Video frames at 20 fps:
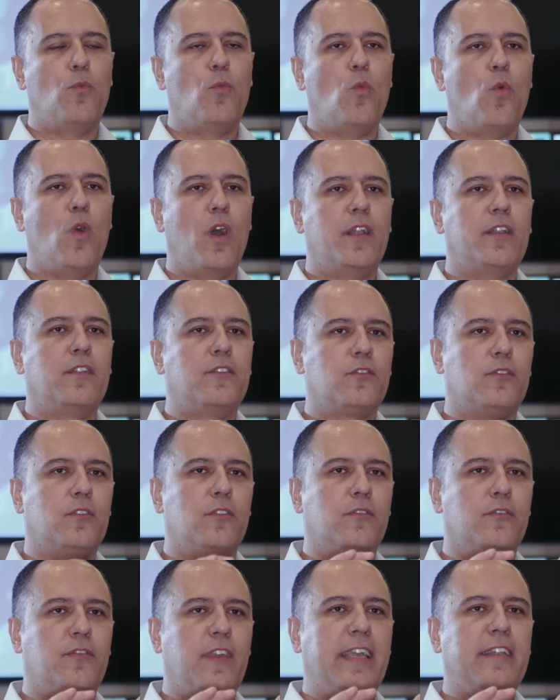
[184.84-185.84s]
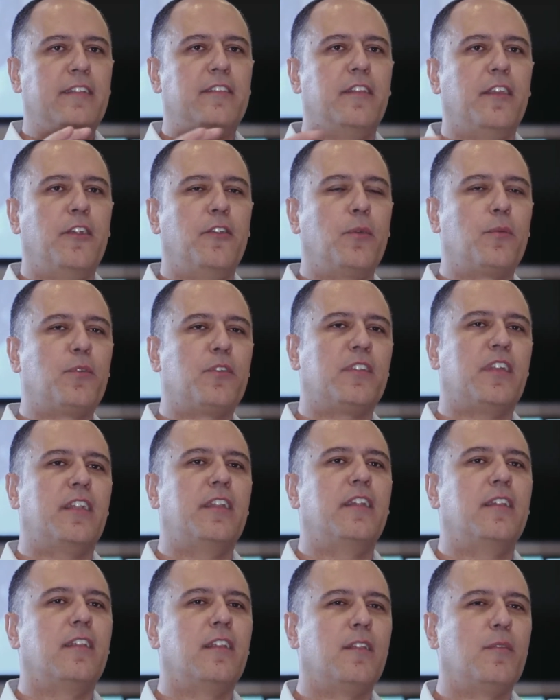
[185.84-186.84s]
one sort of anterior because I
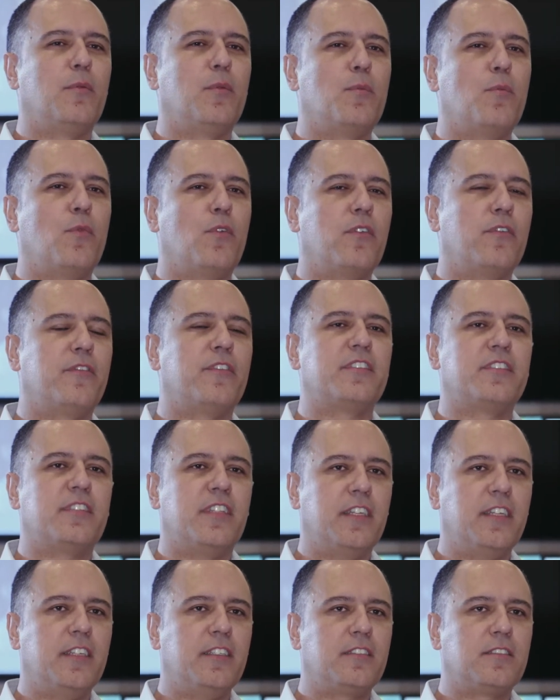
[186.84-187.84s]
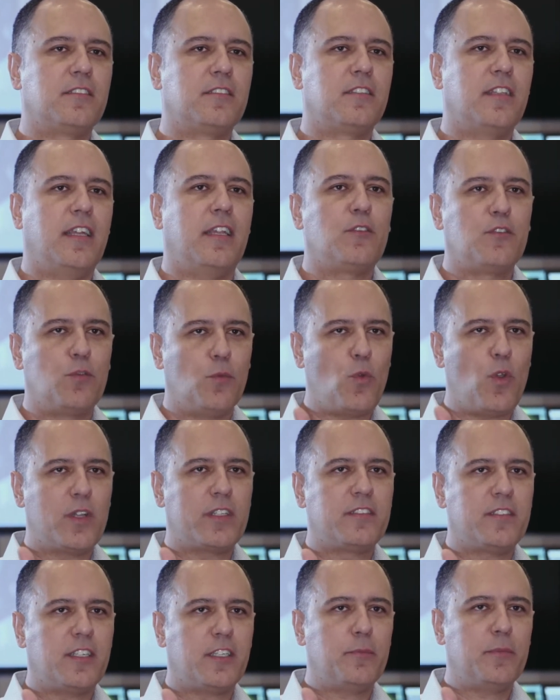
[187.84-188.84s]
need a little more of aesthetics, that's one
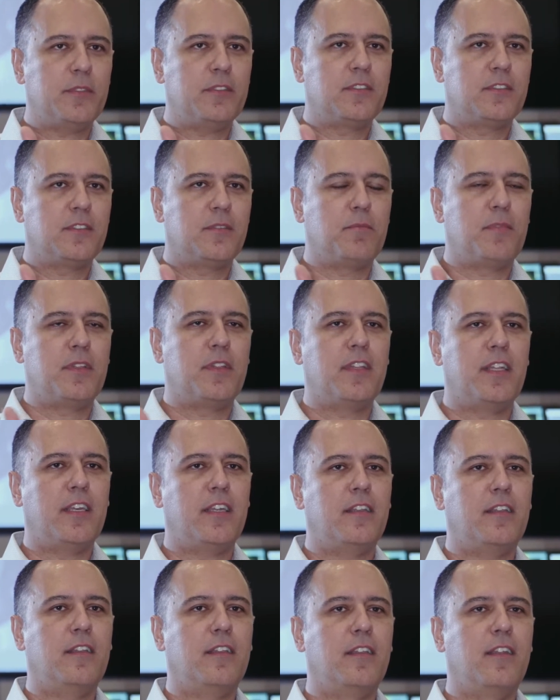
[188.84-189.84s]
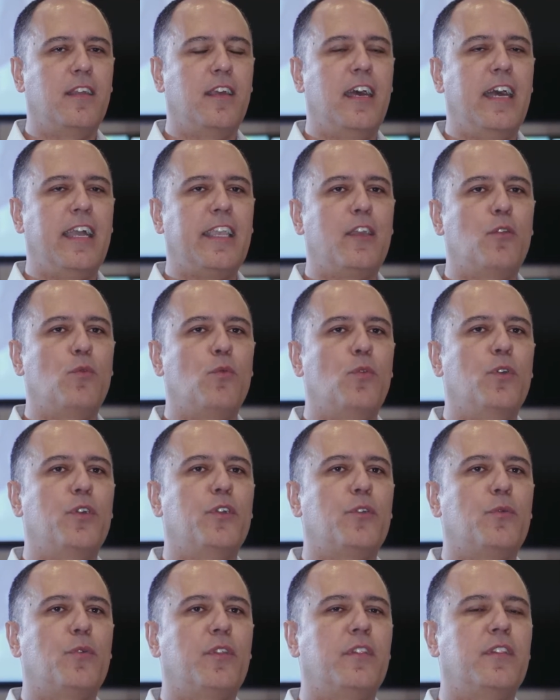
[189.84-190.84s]
segment, but then I can
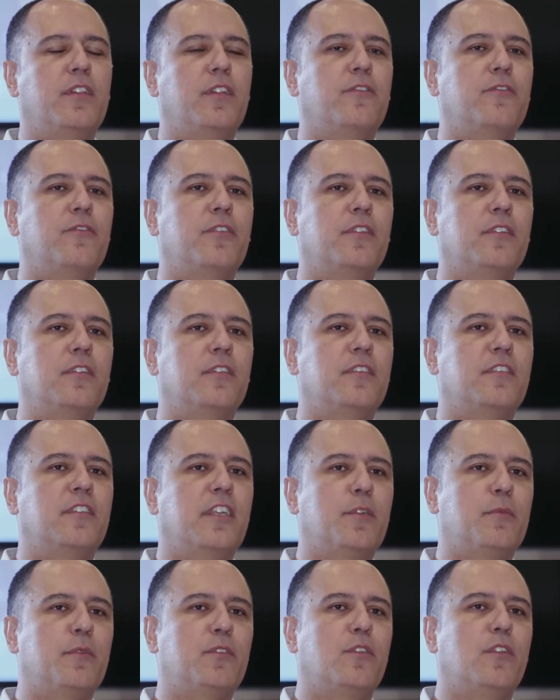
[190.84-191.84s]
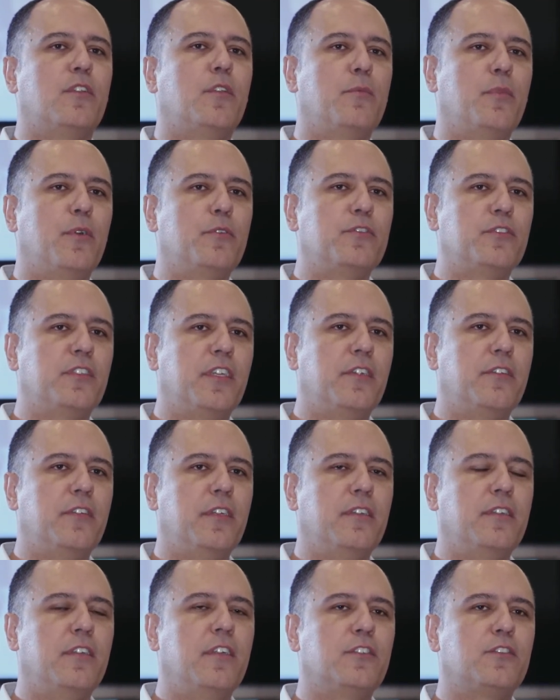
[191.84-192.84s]
work with different segments on the
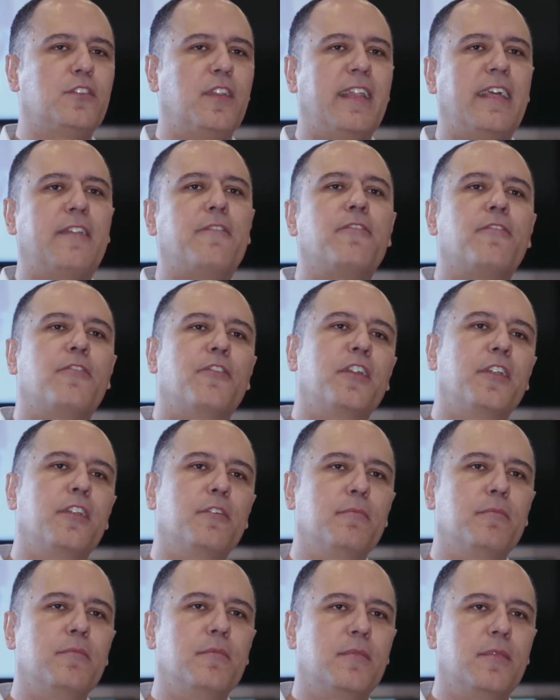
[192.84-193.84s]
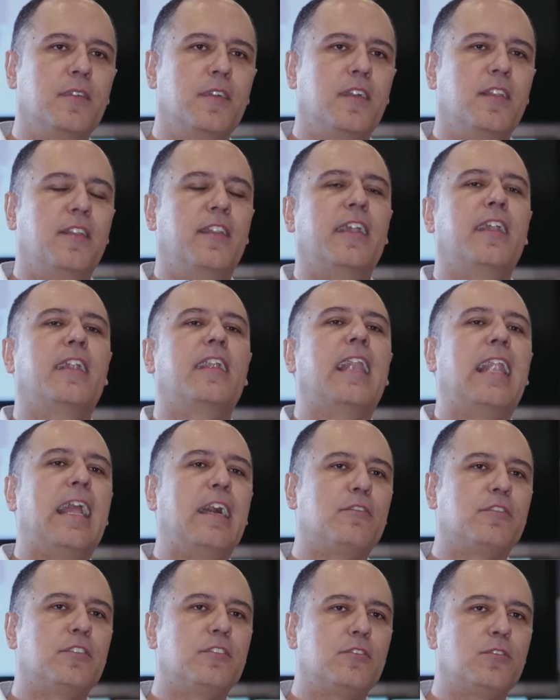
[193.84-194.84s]
posterior. So that freedom that it
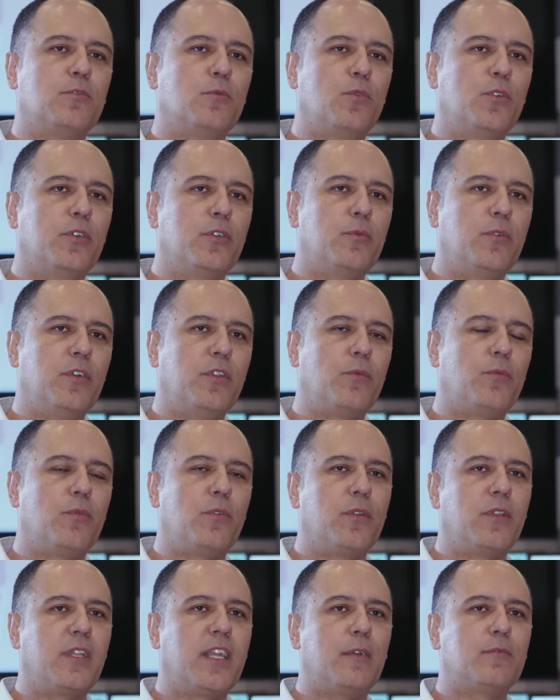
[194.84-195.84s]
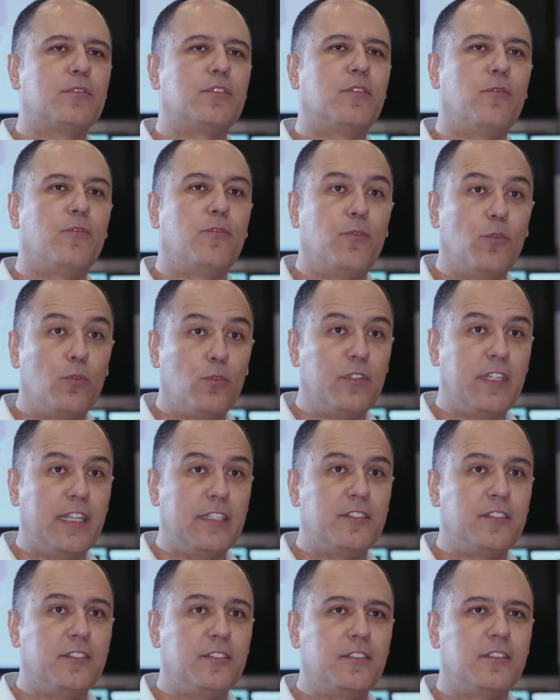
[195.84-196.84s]
allows us to work with when it comes to full
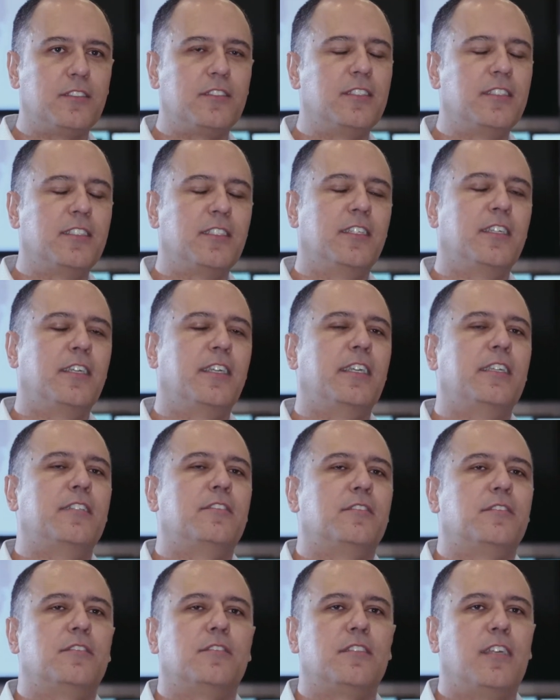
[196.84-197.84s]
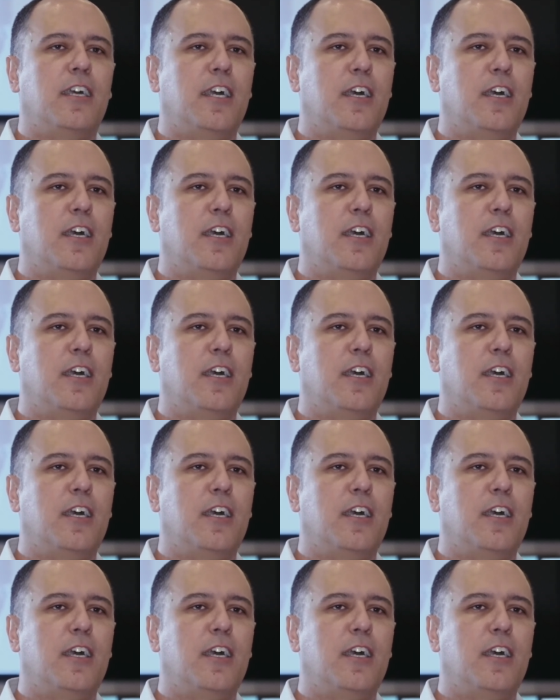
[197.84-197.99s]
dentures is